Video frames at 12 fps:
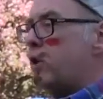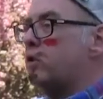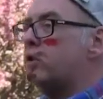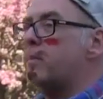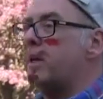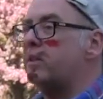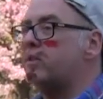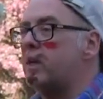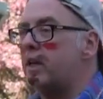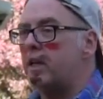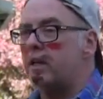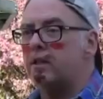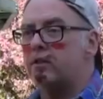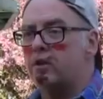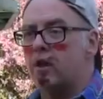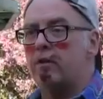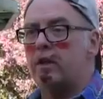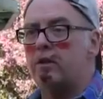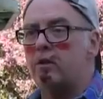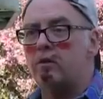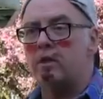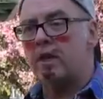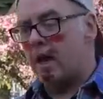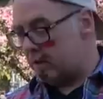used to be a city in the Soviet
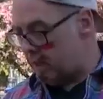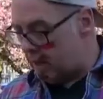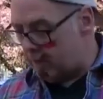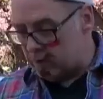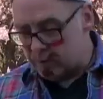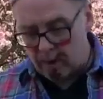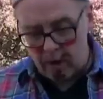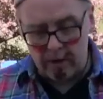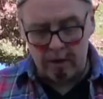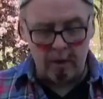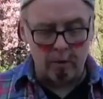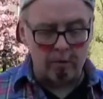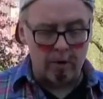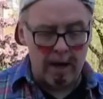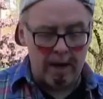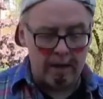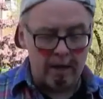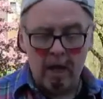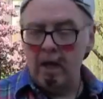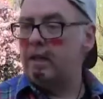Union. Now Kiev is part of the Ukraine.